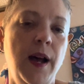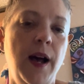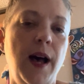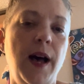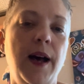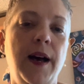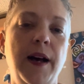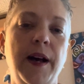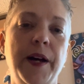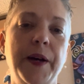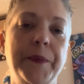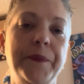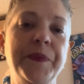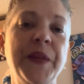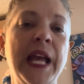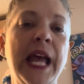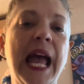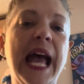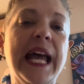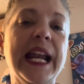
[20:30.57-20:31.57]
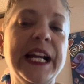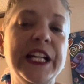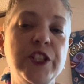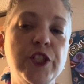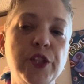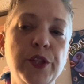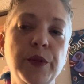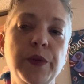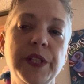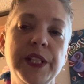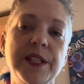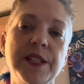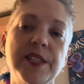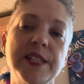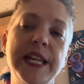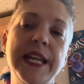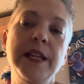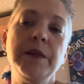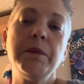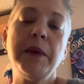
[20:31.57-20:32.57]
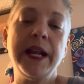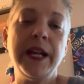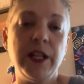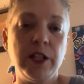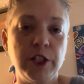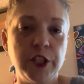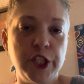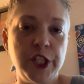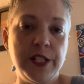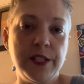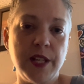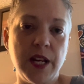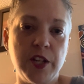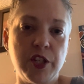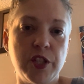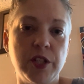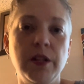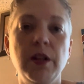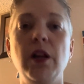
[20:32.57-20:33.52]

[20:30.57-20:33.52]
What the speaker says: And I do this in my energy session